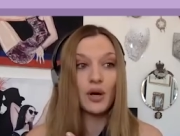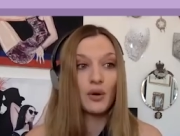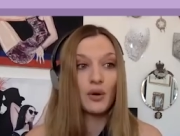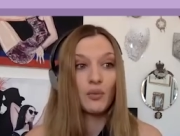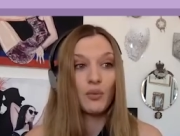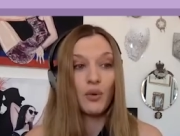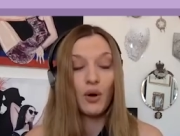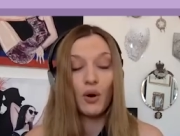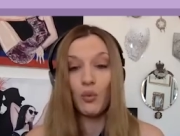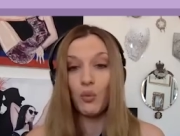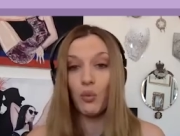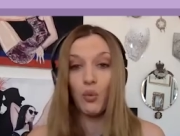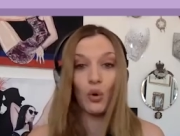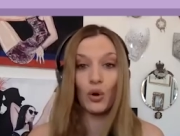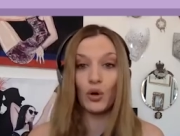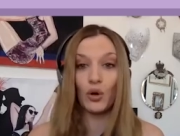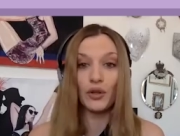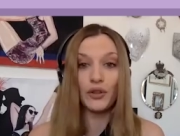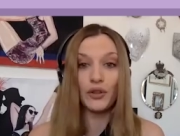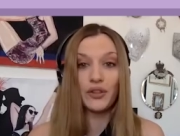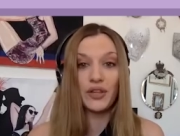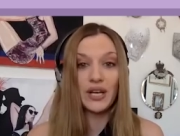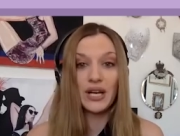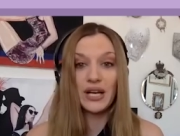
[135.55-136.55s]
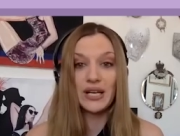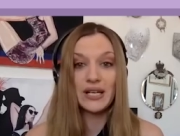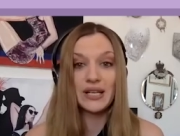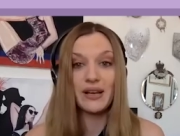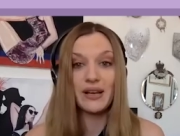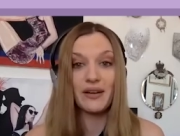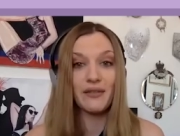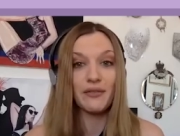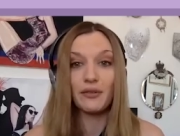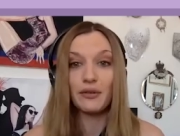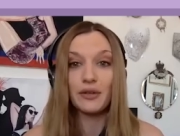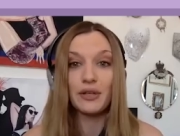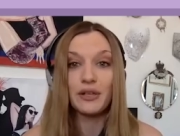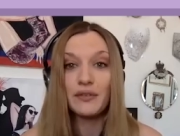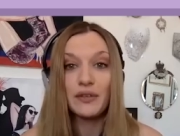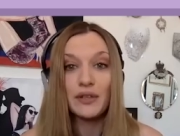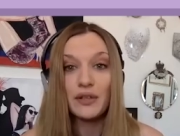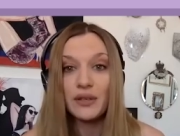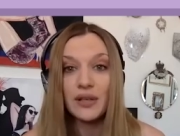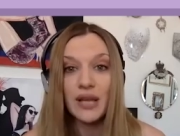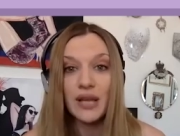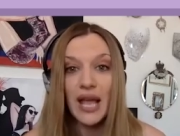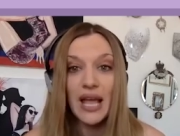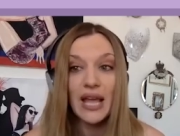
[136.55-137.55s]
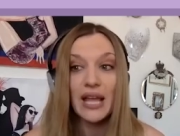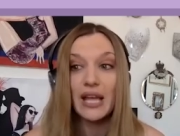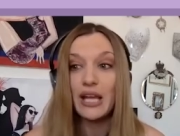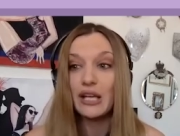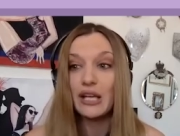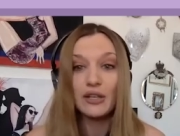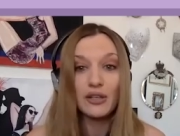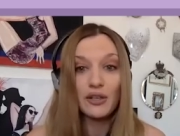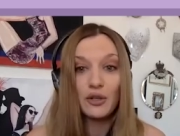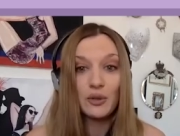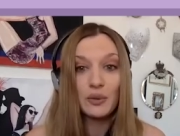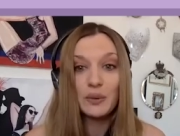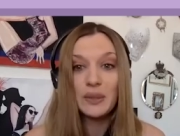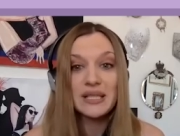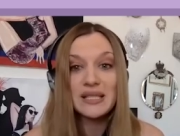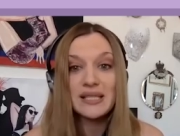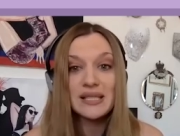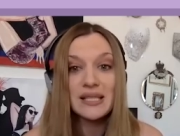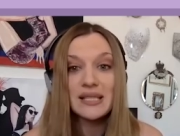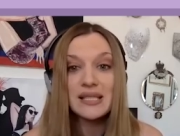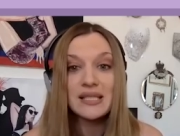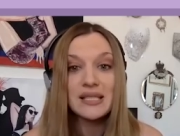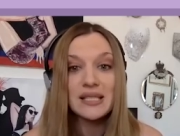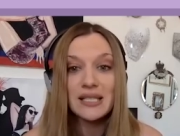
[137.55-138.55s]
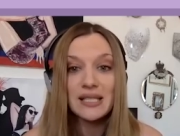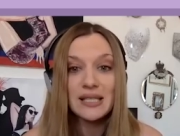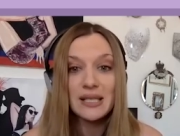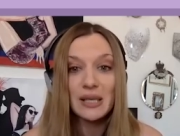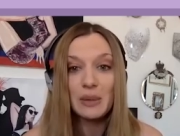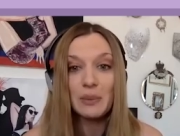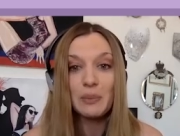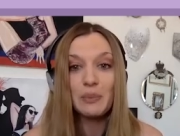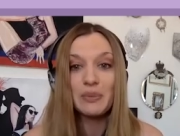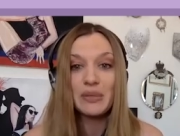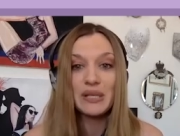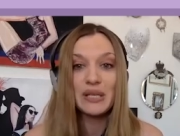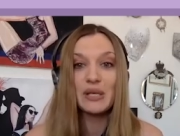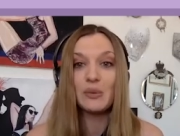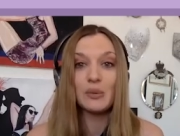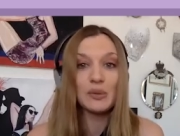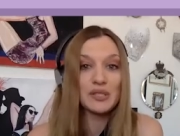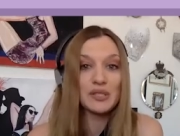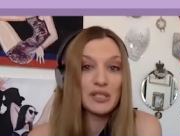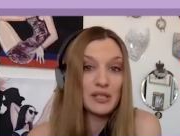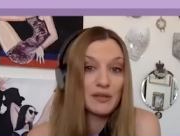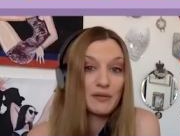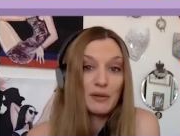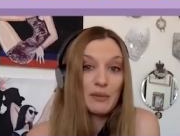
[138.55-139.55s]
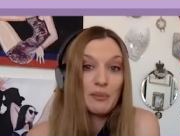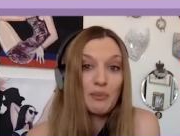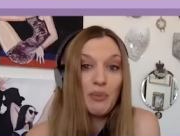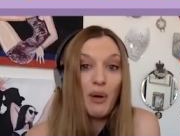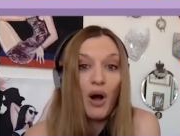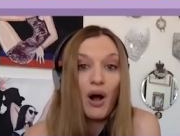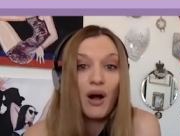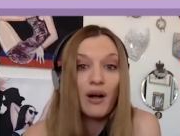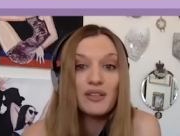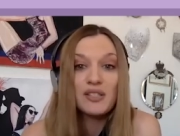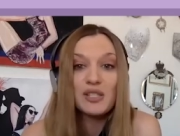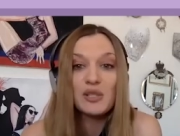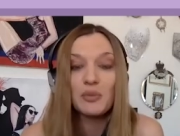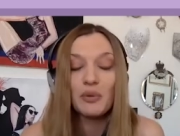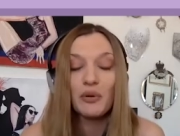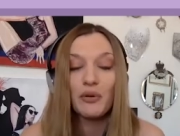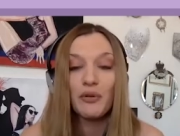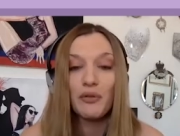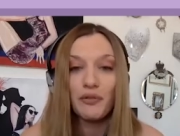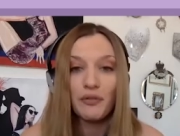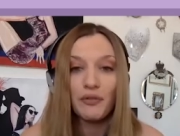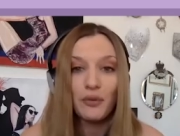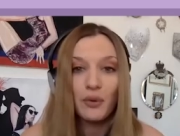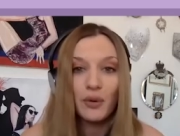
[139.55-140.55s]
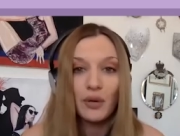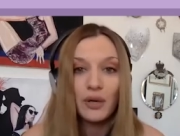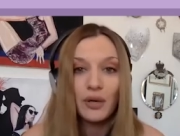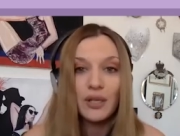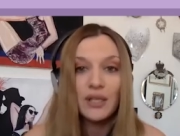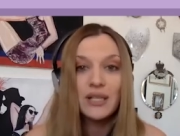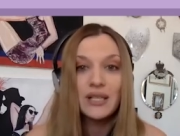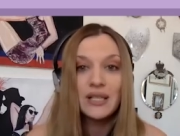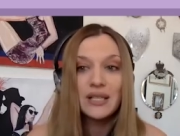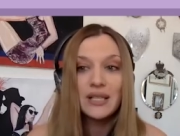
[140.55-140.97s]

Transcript: a, a, world that I never even a knew existed and b was even possible for